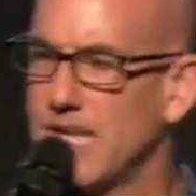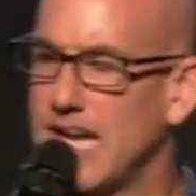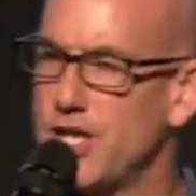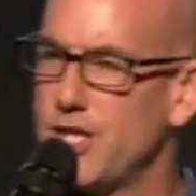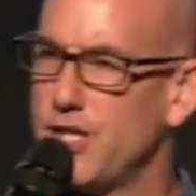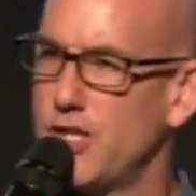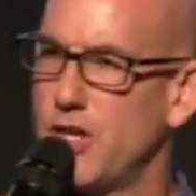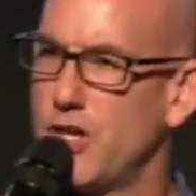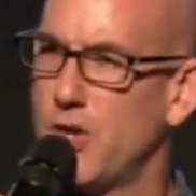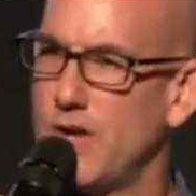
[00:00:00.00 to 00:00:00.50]

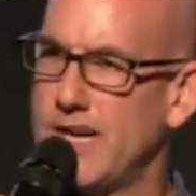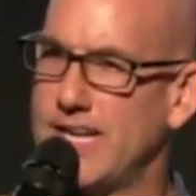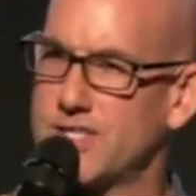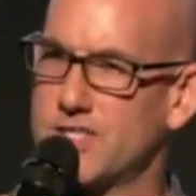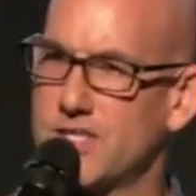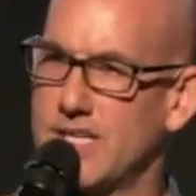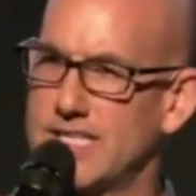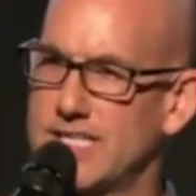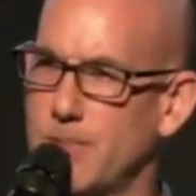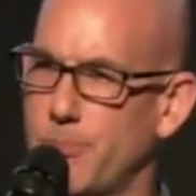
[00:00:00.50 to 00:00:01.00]
And, you know,
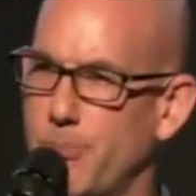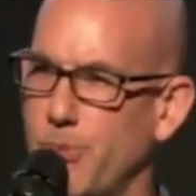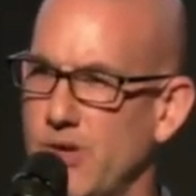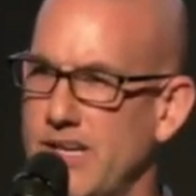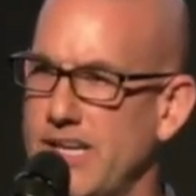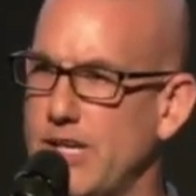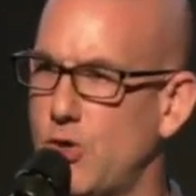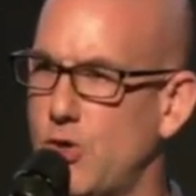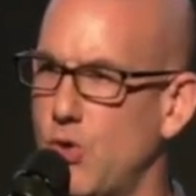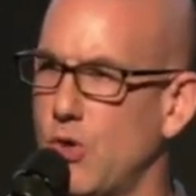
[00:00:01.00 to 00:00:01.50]
it's, it's a
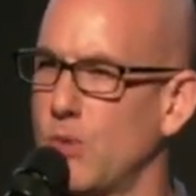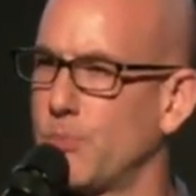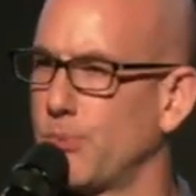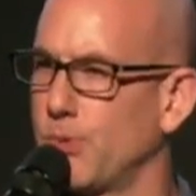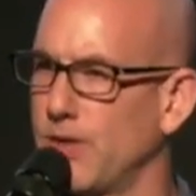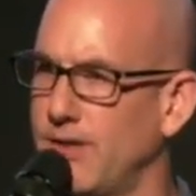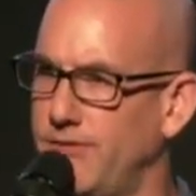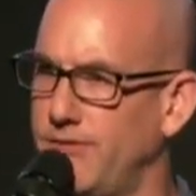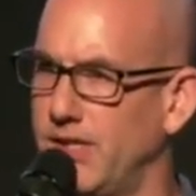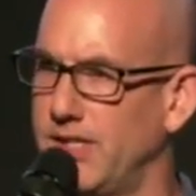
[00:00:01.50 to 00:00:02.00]
pretty cool
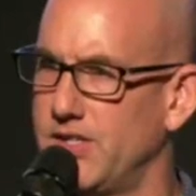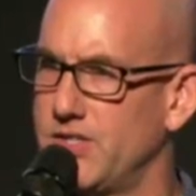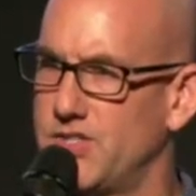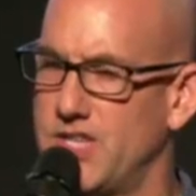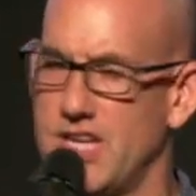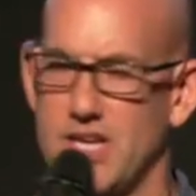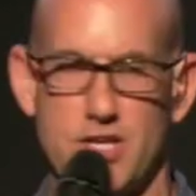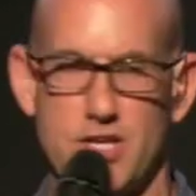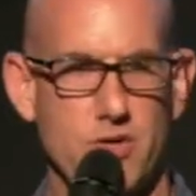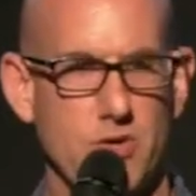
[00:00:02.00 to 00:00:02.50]

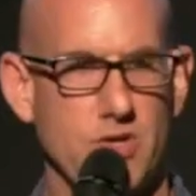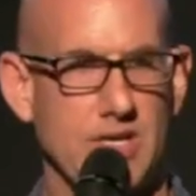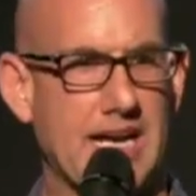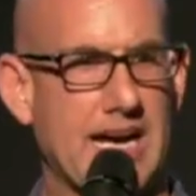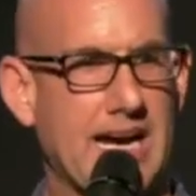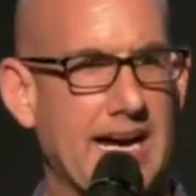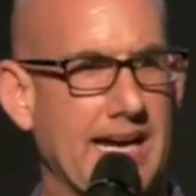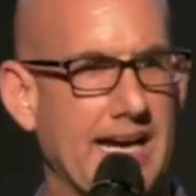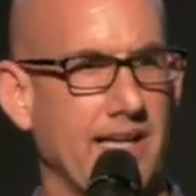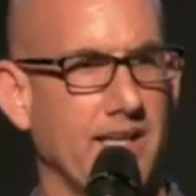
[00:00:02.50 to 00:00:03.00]
privilege that you and
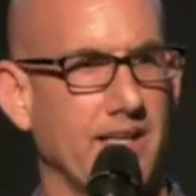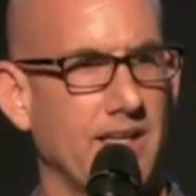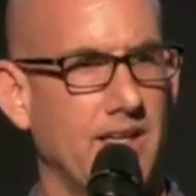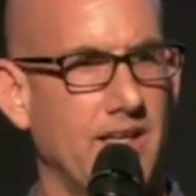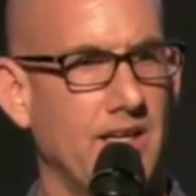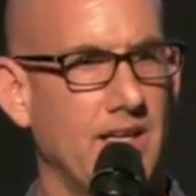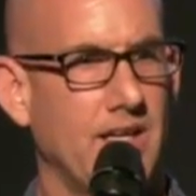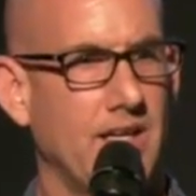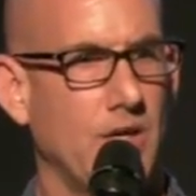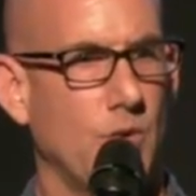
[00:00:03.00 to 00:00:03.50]
I
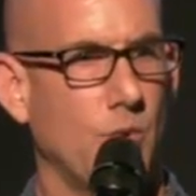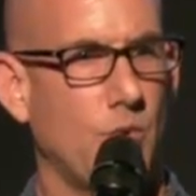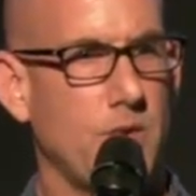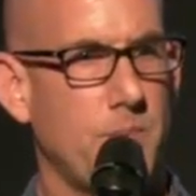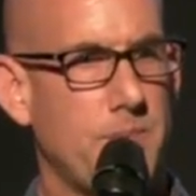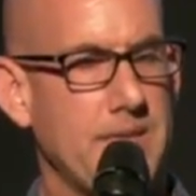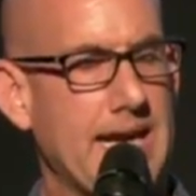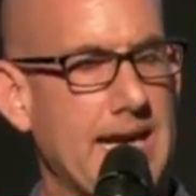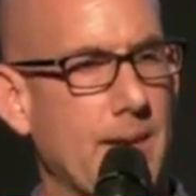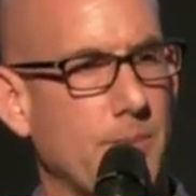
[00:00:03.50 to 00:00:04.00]

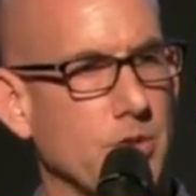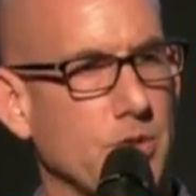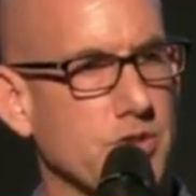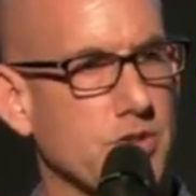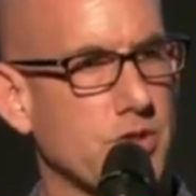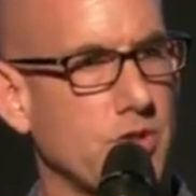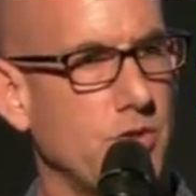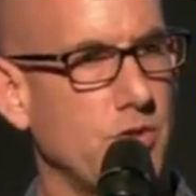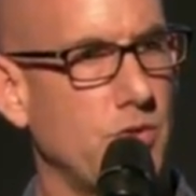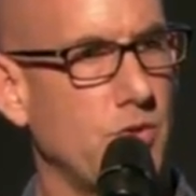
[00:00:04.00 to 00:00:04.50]
would be able
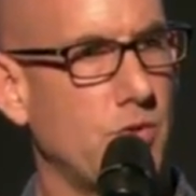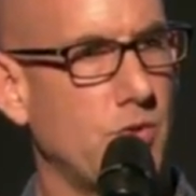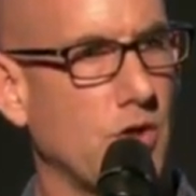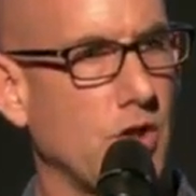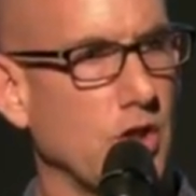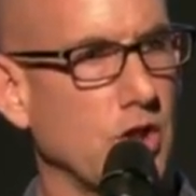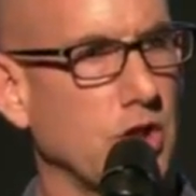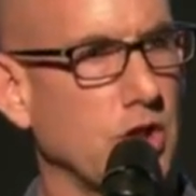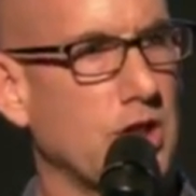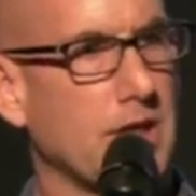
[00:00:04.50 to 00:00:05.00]
to
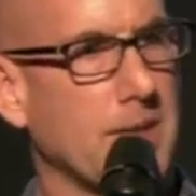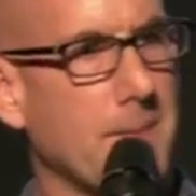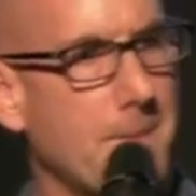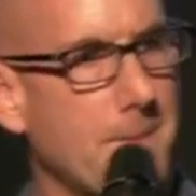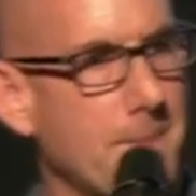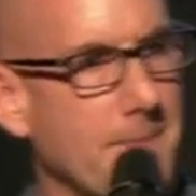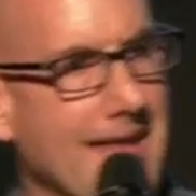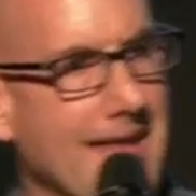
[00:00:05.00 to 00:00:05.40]
look